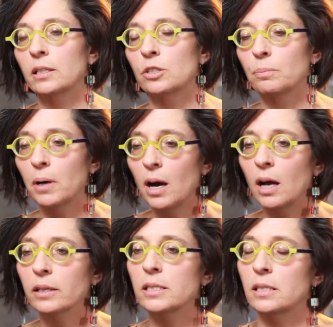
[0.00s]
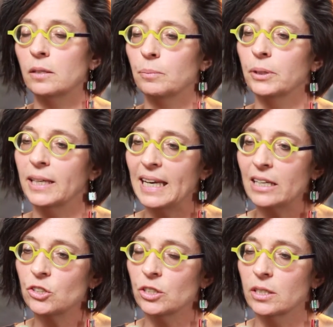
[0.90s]
into policy
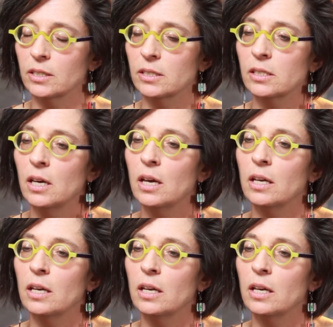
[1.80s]
implications,